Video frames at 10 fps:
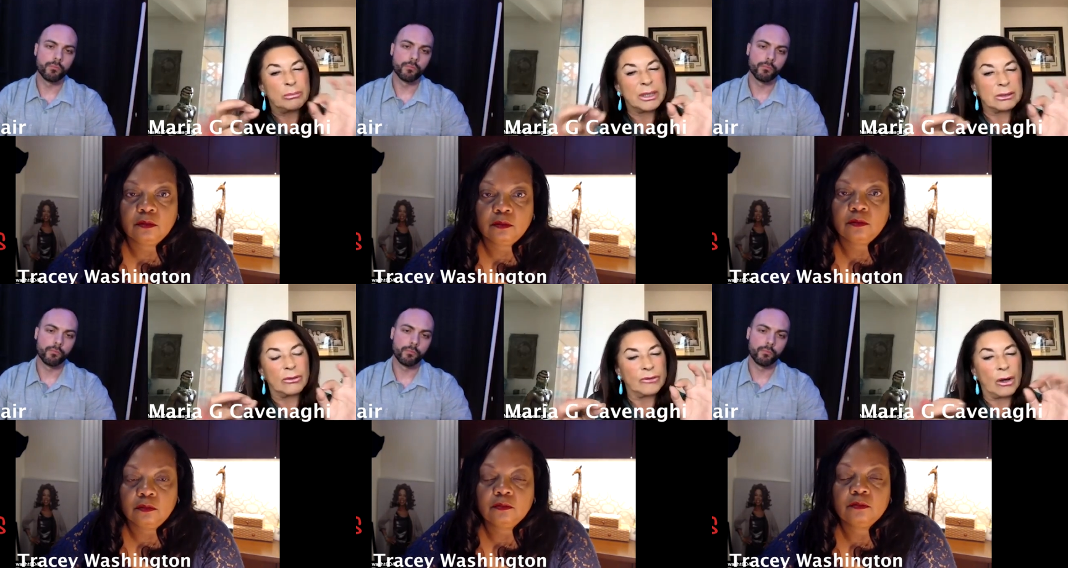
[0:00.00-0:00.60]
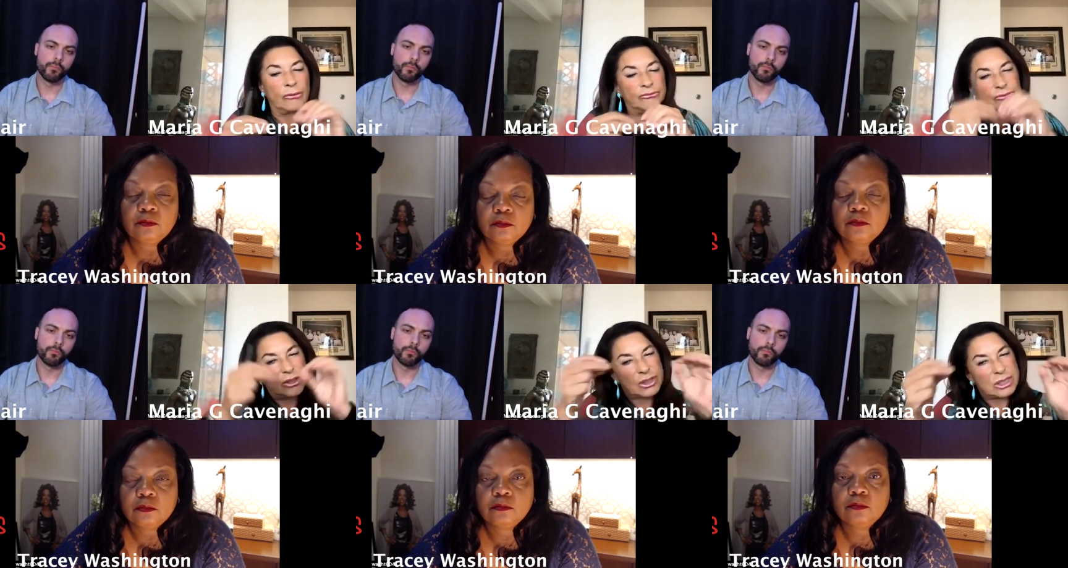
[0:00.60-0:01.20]
Speaker 1: bit of, of
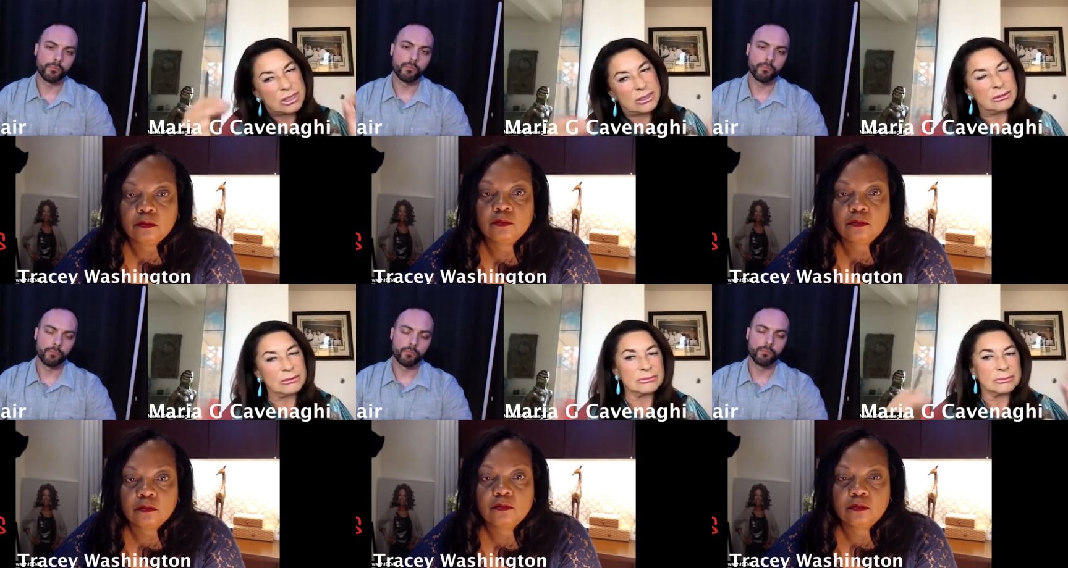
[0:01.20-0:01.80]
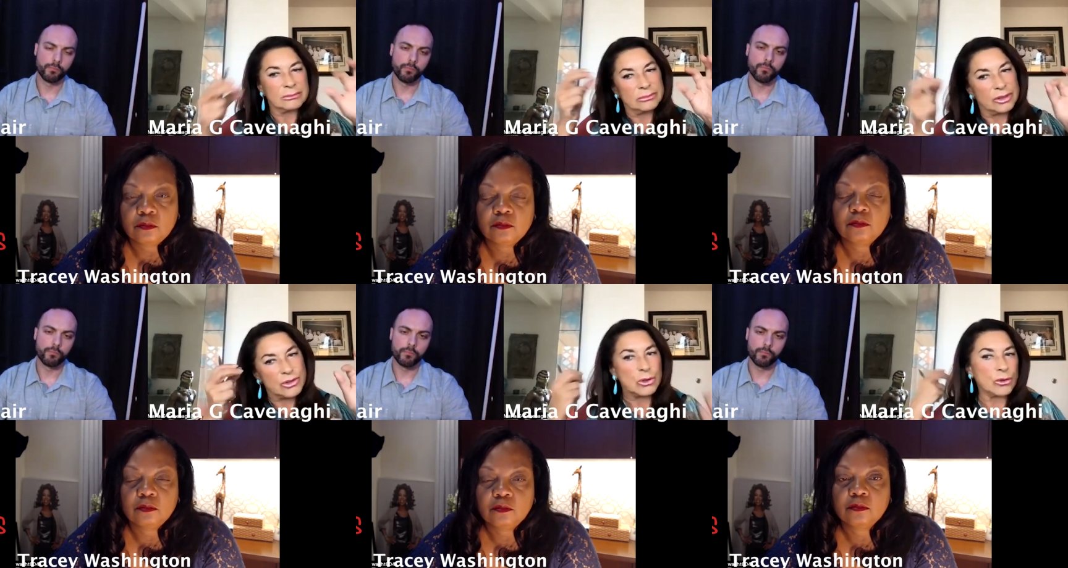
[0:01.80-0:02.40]
this
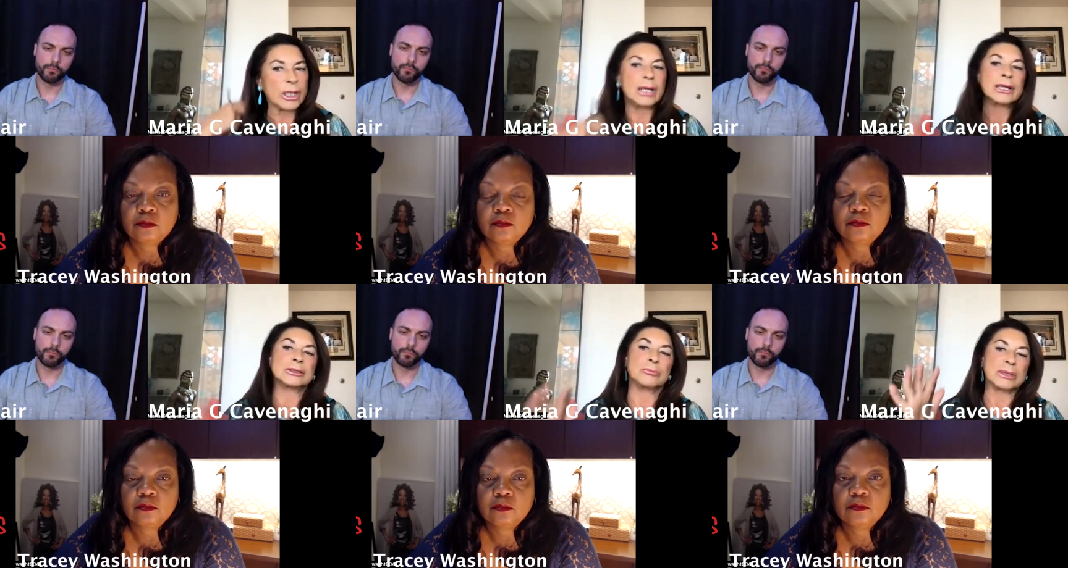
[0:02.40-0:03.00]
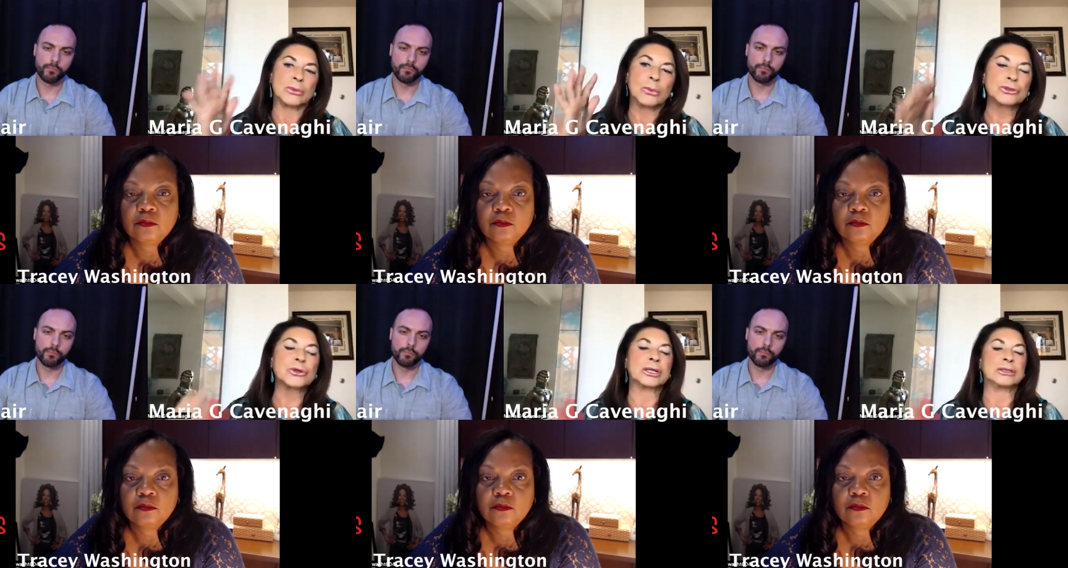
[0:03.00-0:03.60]
the story, a little bit,
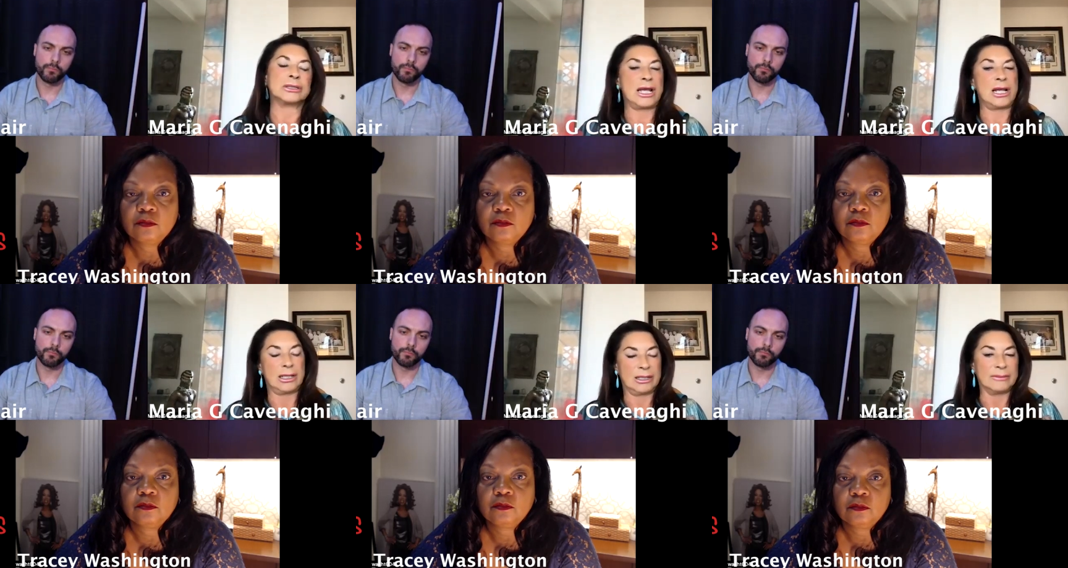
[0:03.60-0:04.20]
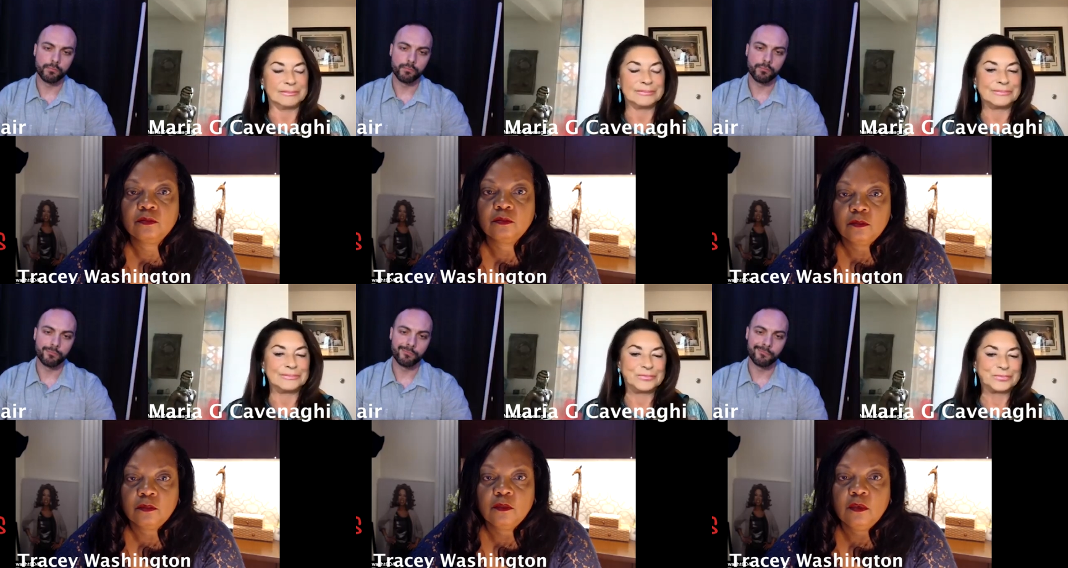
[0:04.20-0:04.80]
what you can tell.
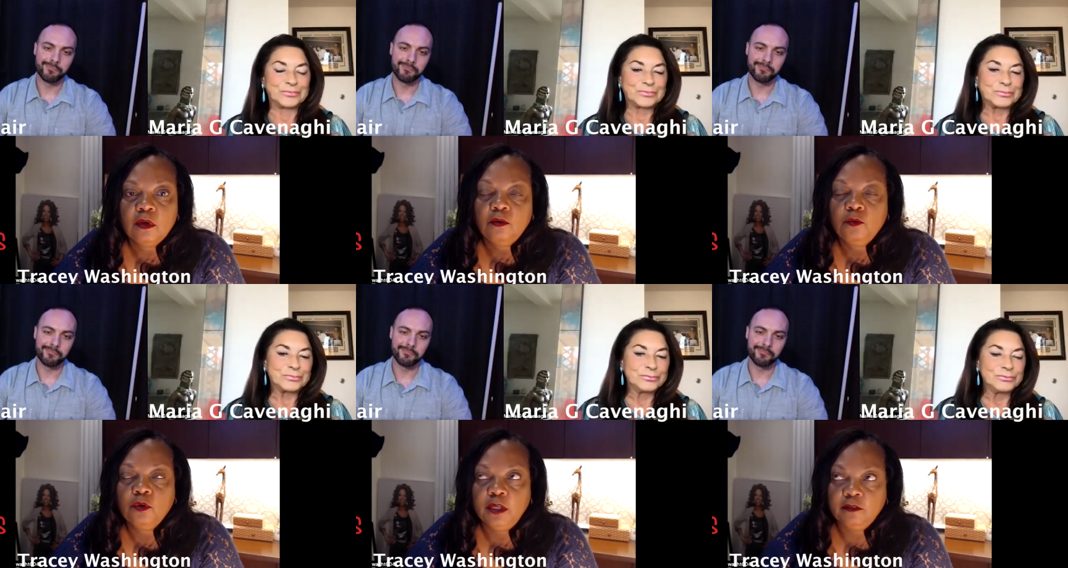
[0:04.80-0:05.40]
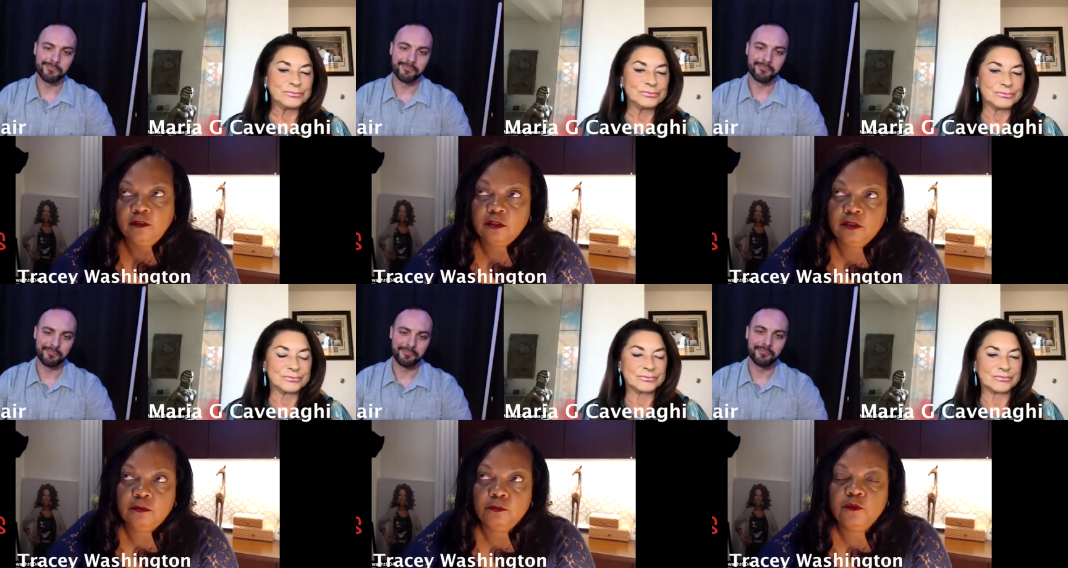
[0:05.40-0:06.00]
Speaker 2: Well, yes,
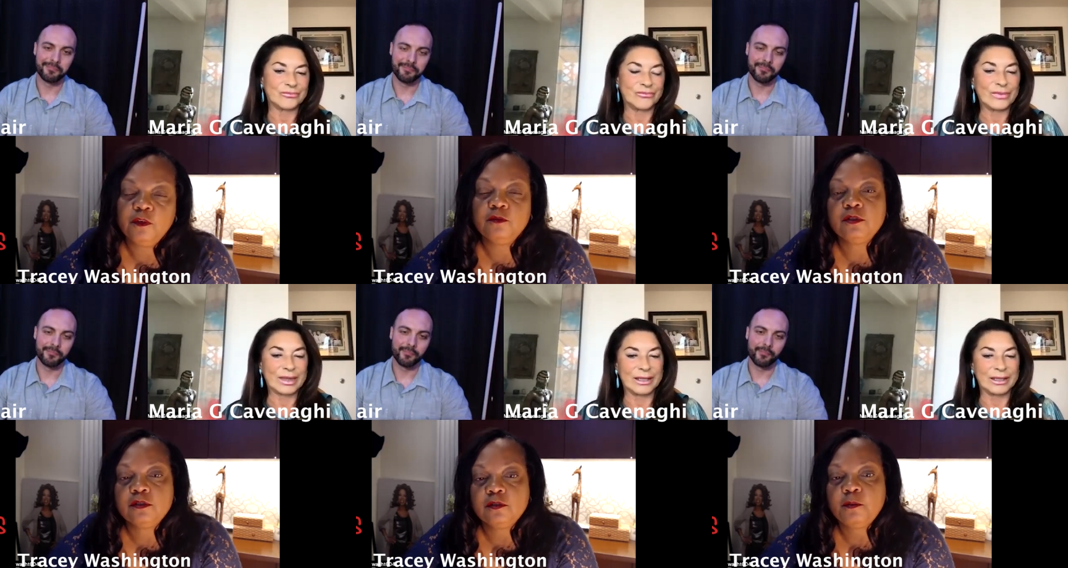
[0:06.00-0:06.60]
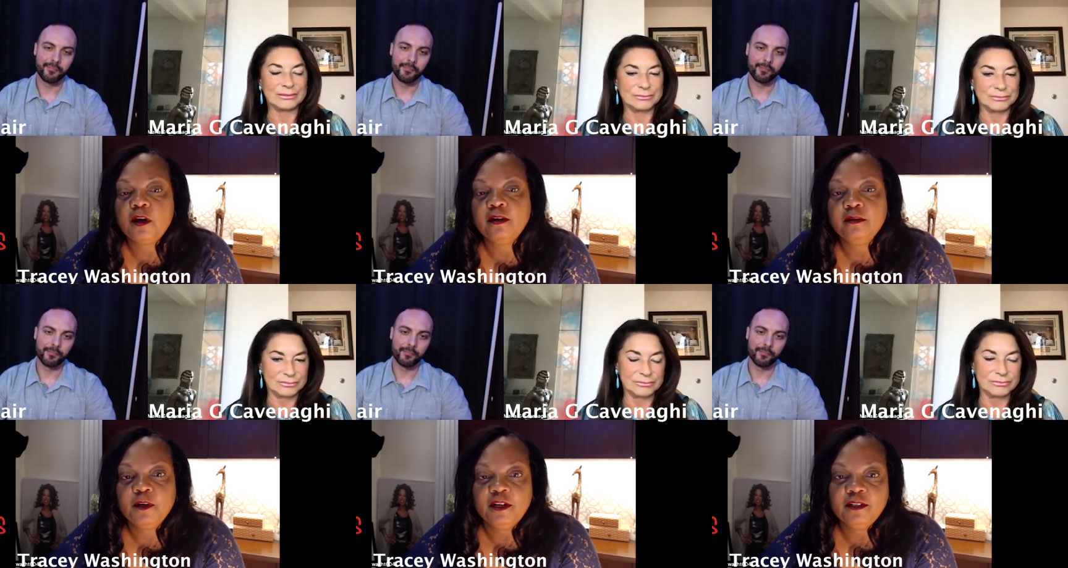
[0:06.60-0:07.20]
the movie was inspired
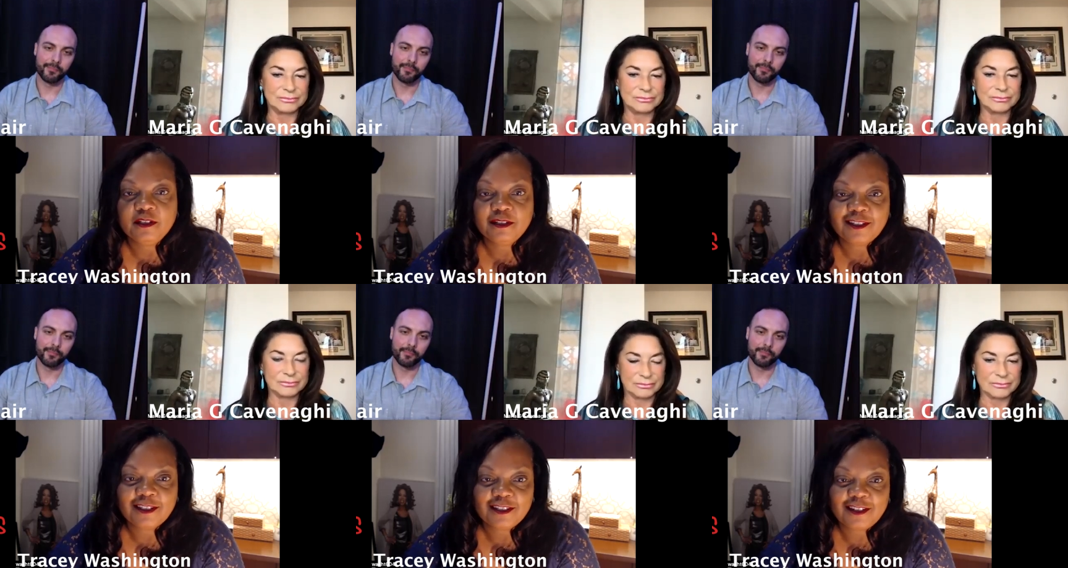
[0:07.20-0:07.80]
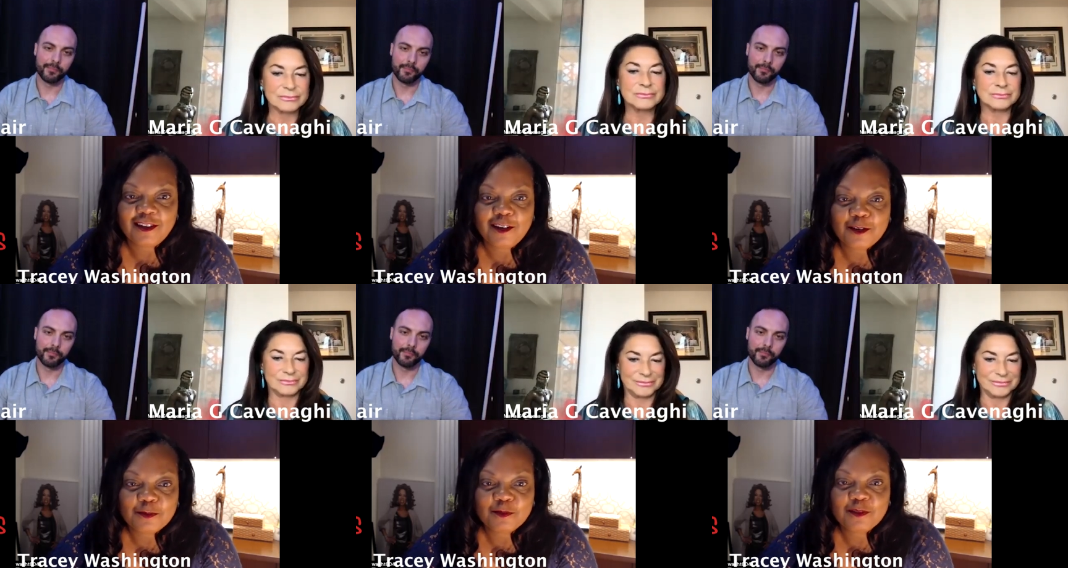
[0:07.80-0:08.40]
by Nick's
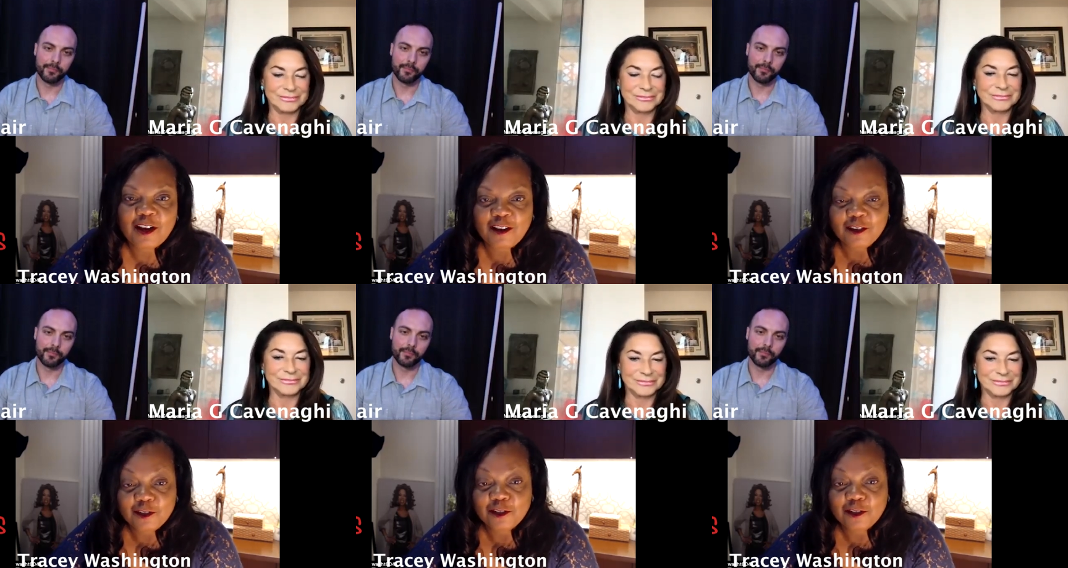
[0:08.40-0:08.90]
um, childhood